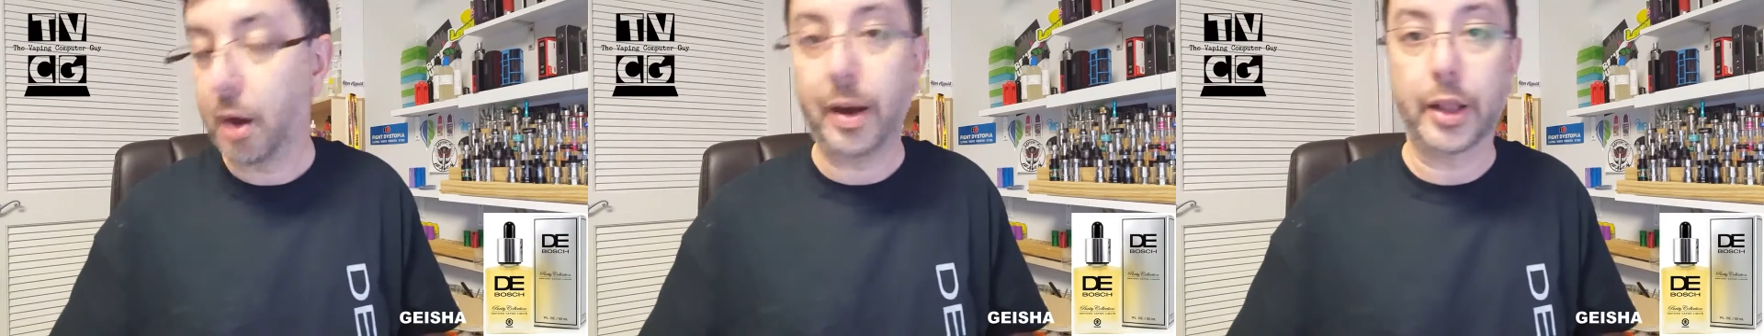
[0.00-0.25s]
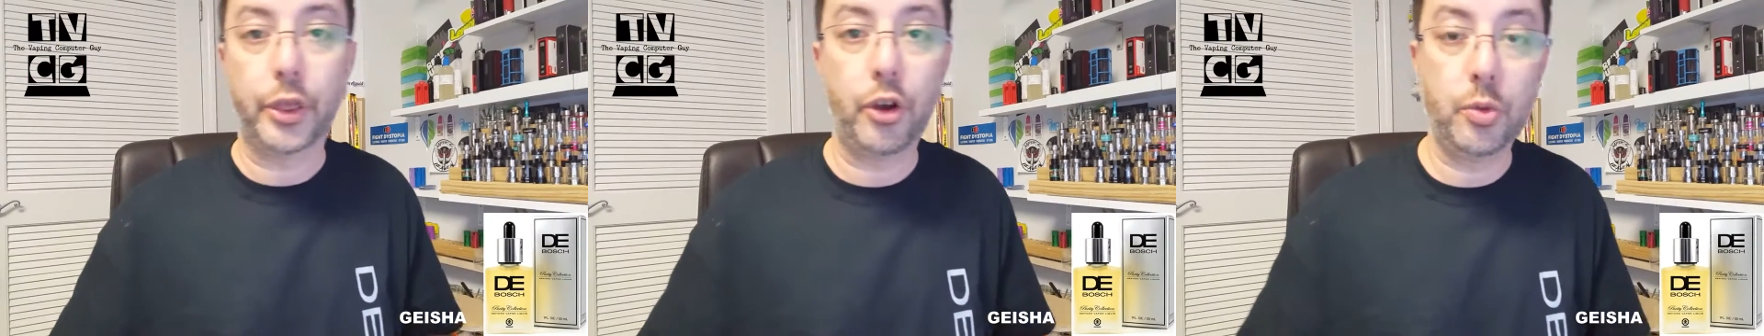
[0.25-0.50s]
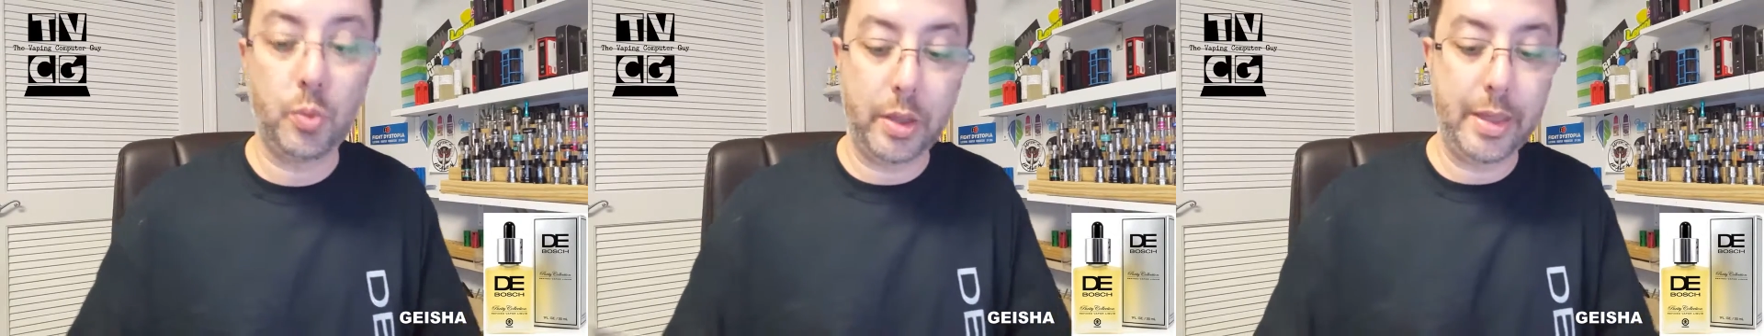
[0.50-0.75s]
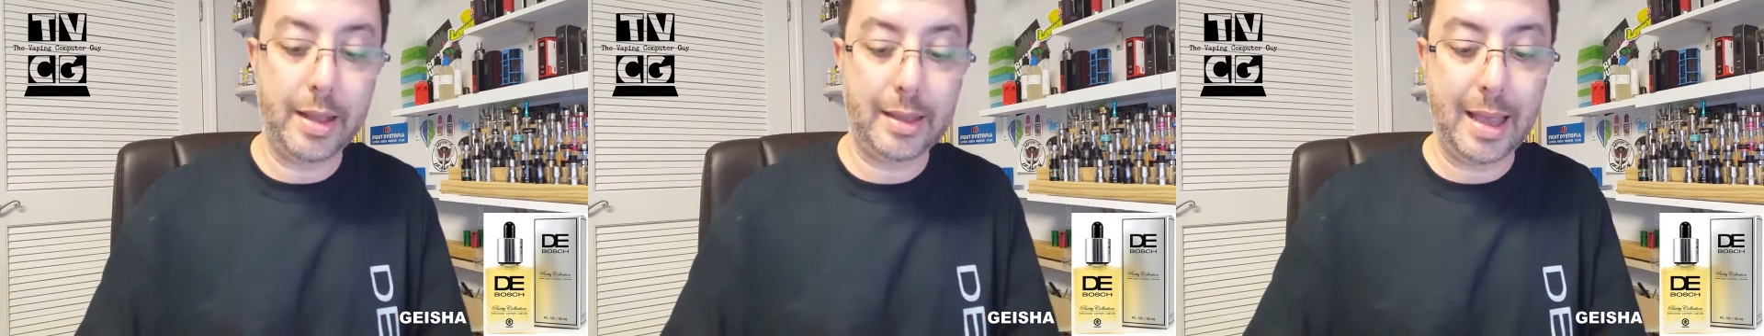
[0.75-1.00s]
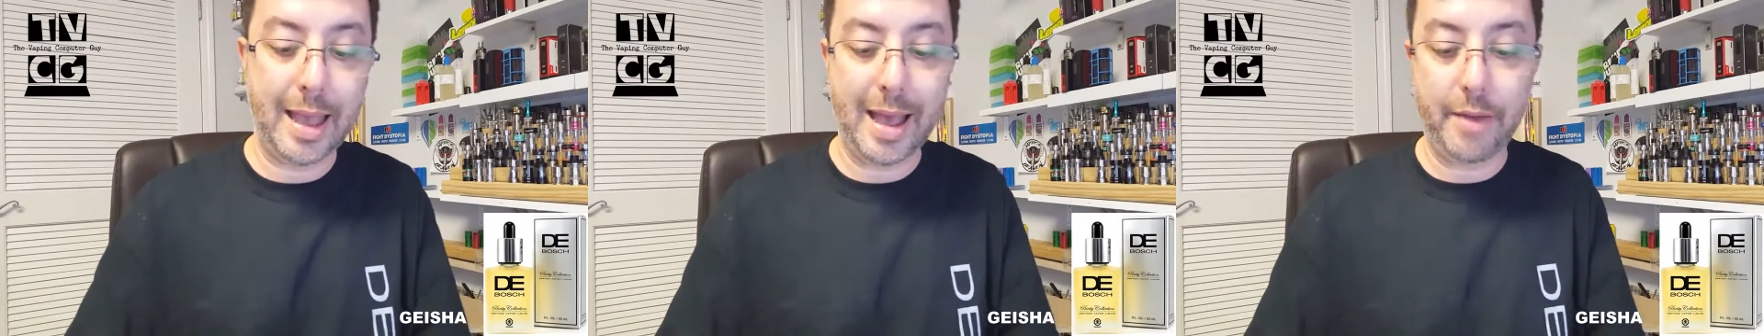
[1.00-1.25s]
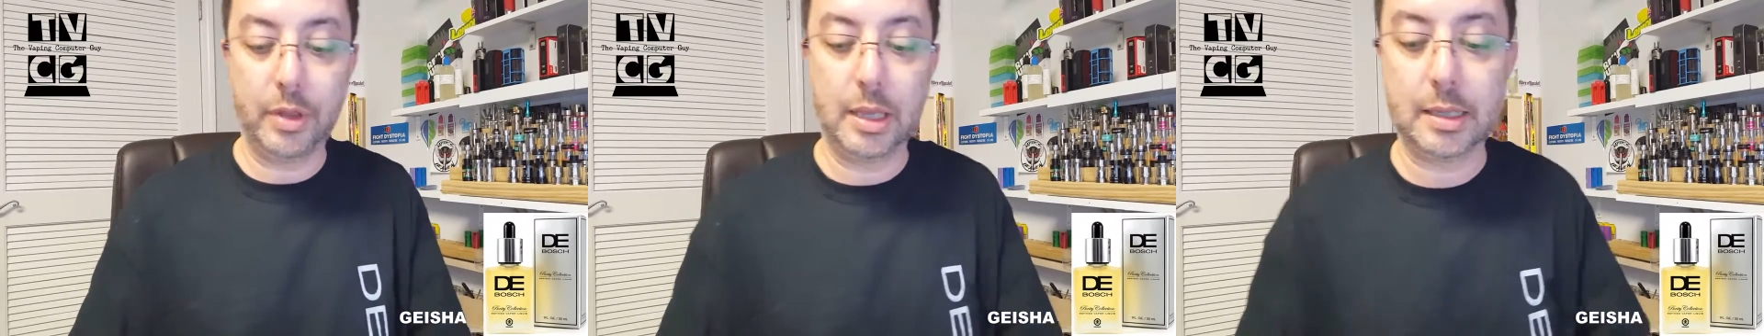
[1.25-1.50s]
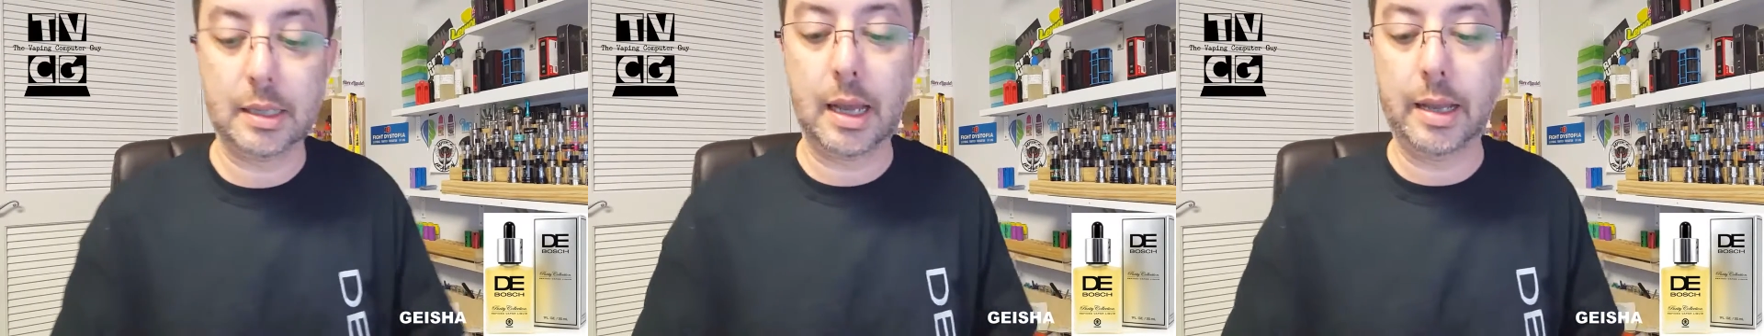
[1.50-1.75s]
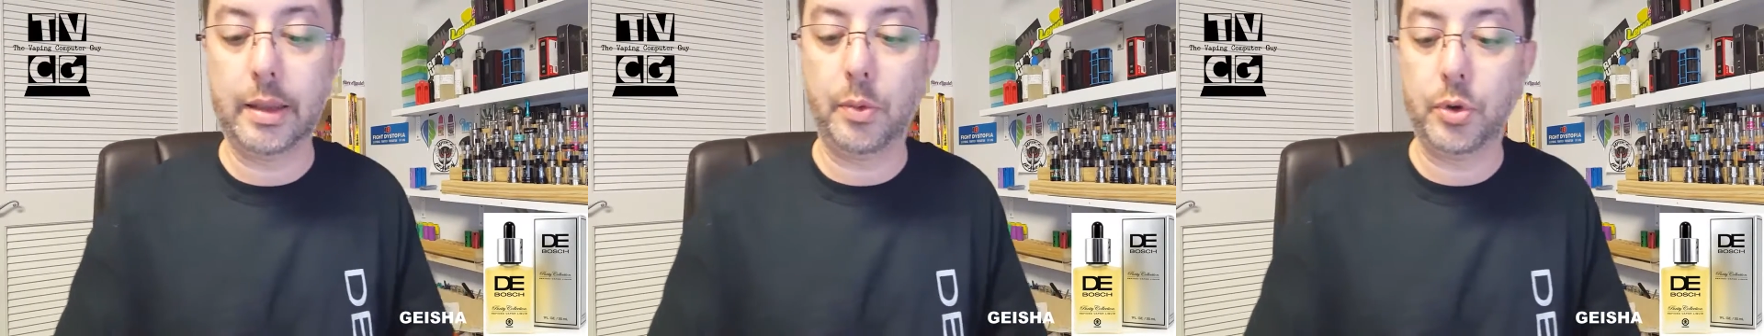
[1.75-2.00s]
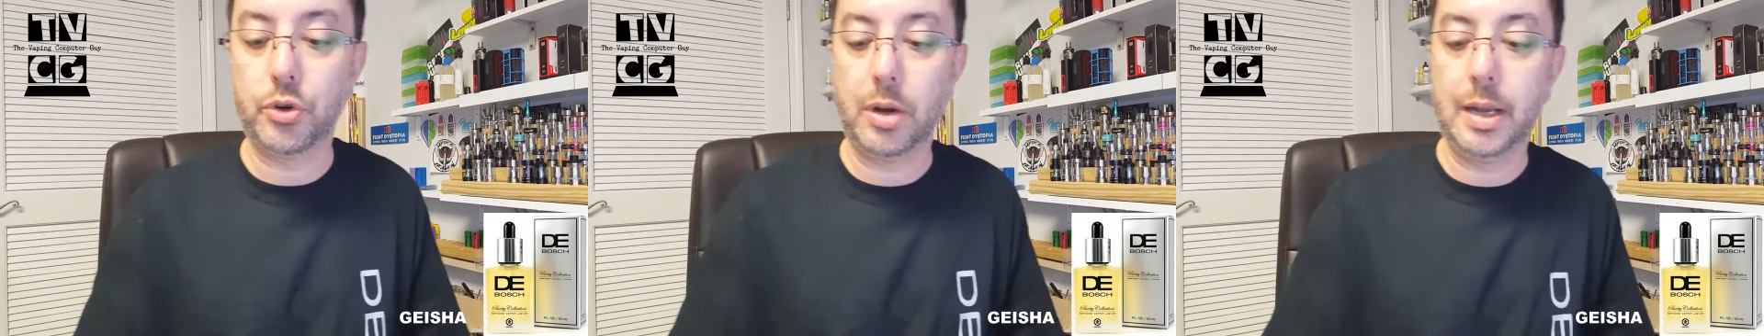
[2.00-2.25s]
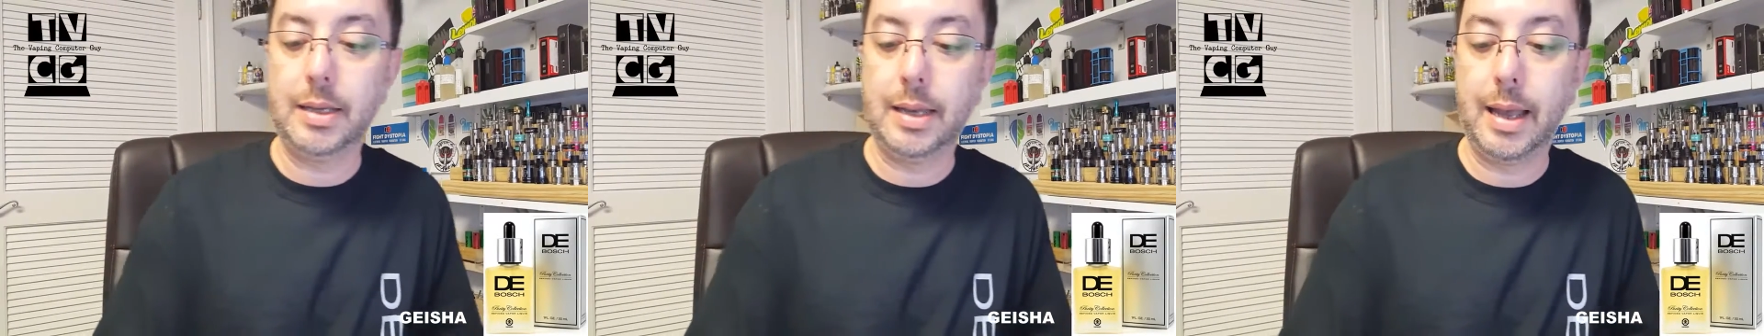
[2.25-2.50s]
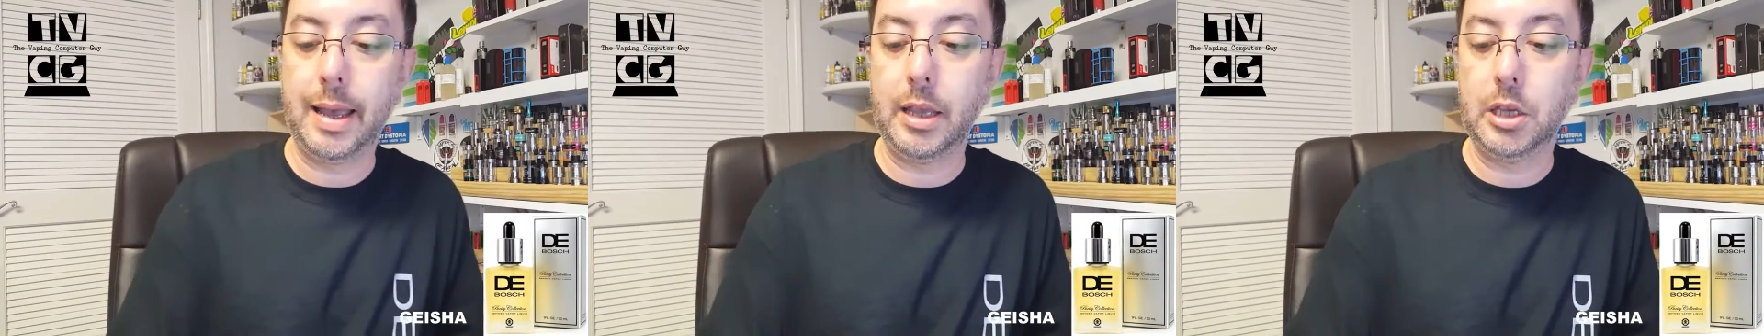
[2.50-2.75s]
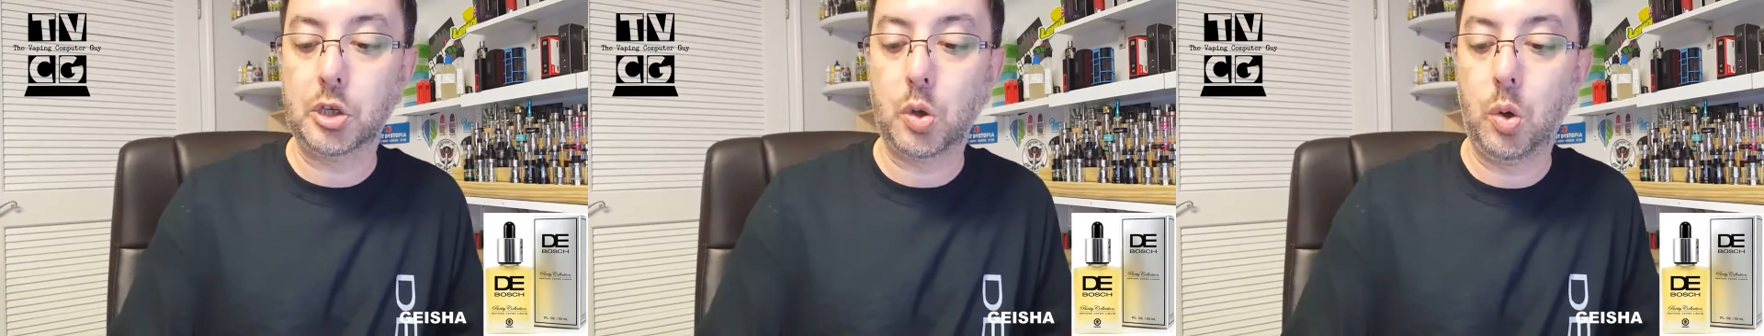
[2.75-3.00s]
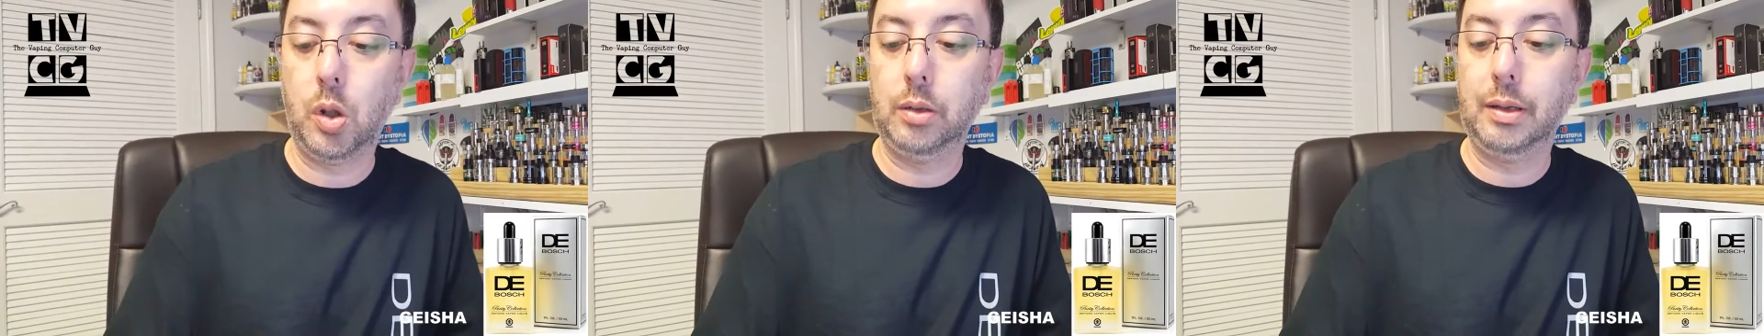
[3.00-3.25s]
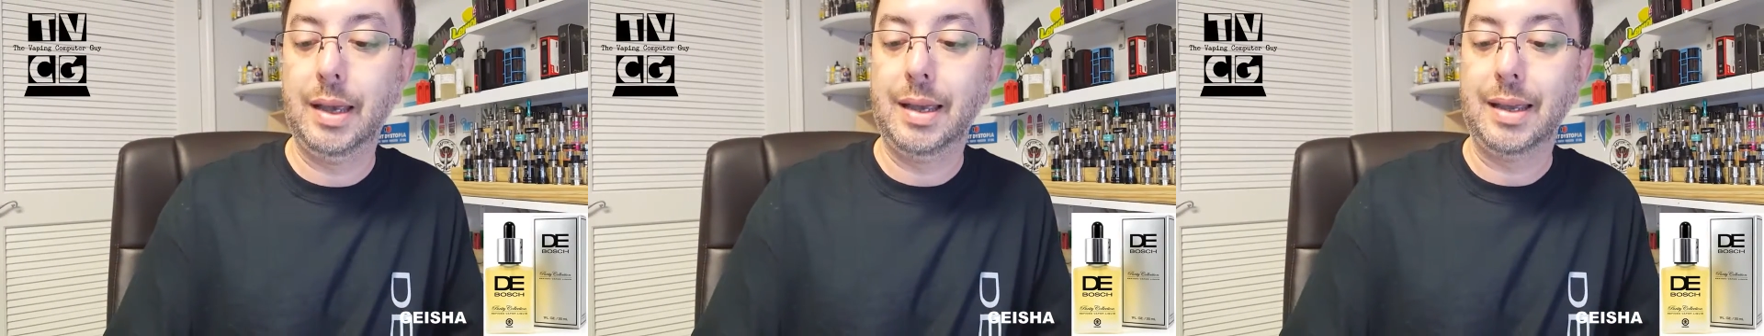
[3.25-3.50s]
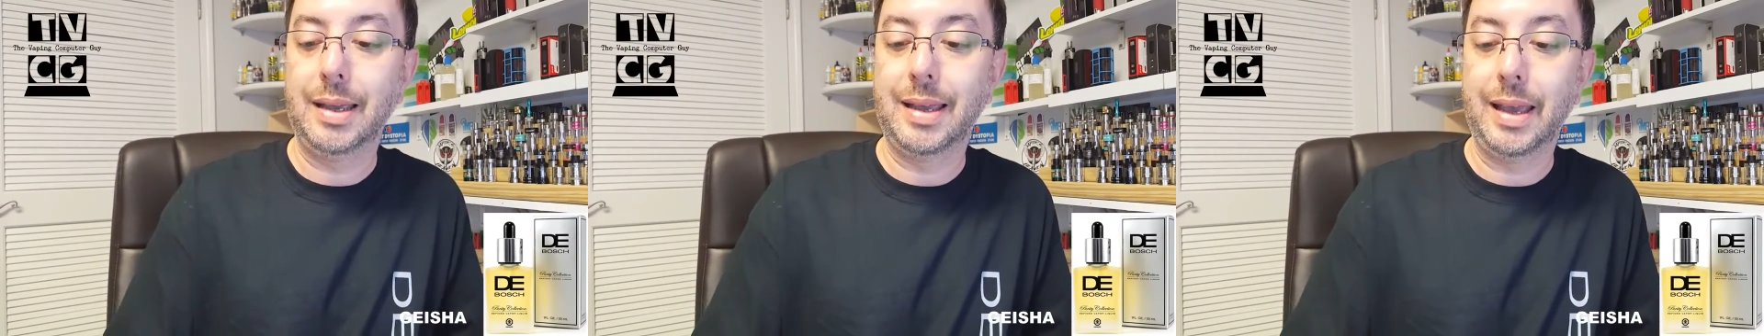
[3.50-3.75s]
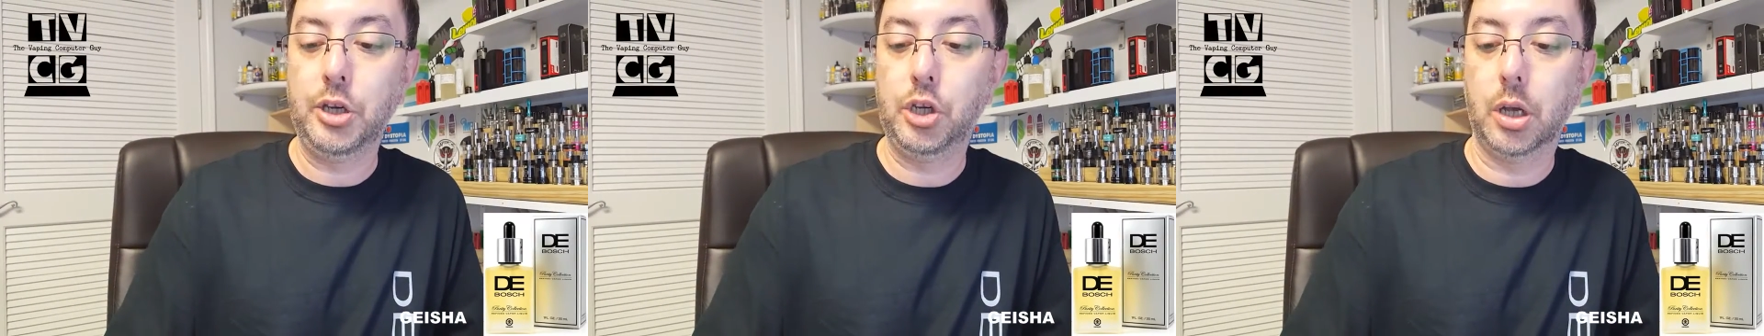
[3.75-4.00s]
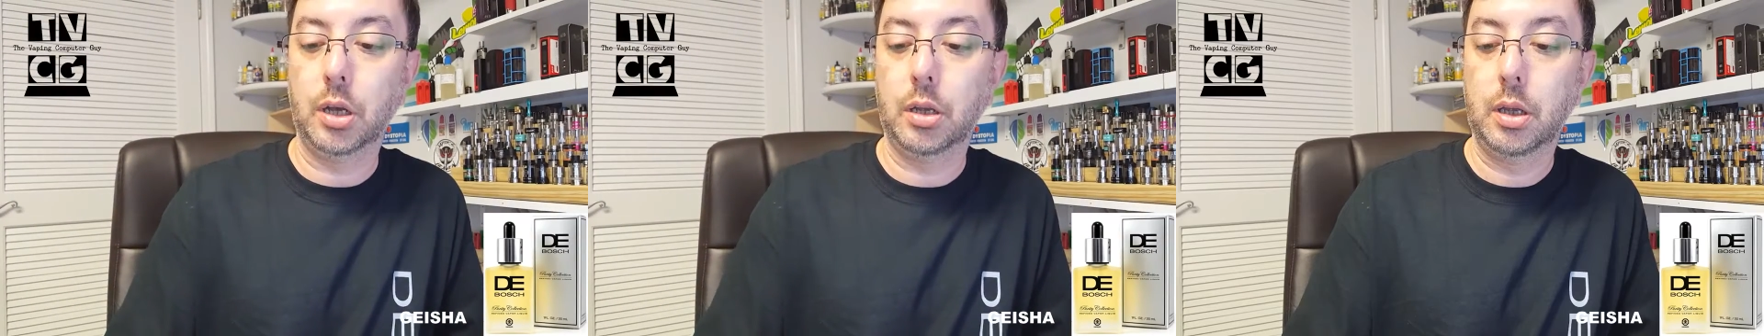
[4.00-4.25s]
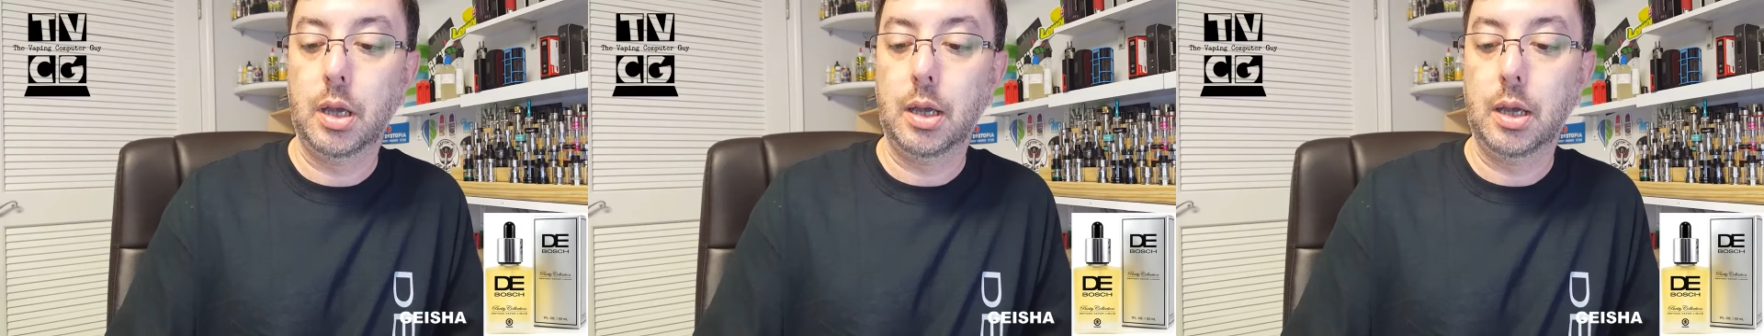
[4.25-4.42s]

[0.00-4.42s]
All right, third one that they have in this line that we're trying today is called Geisha.